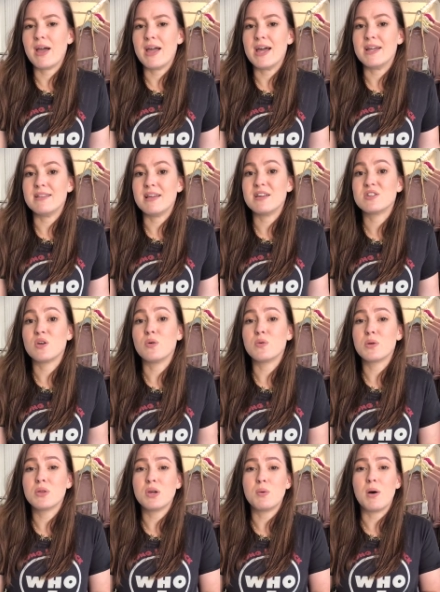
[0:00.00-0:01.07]
and they sold
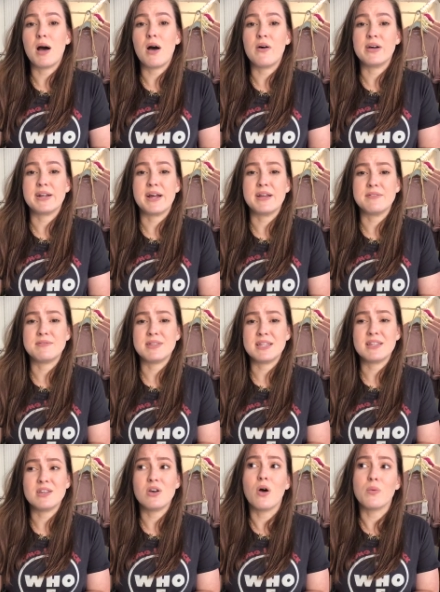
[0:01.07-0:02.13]
really well and I think
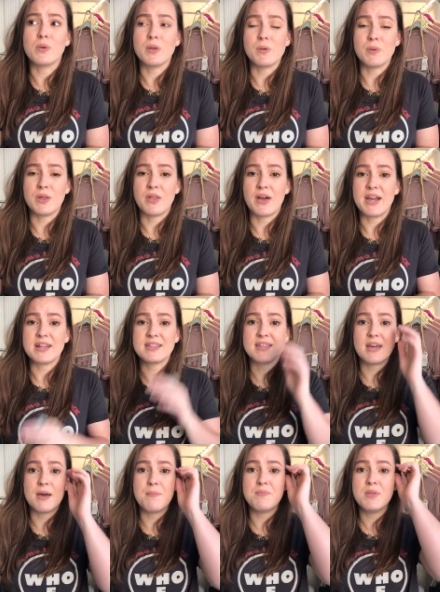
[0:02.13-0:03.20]
that y'all really really liked
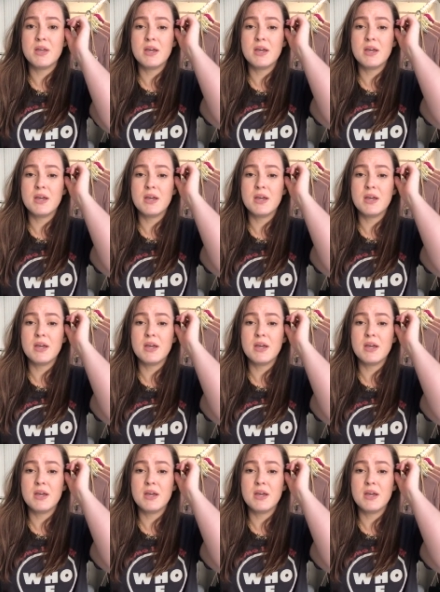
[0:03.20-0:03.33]
them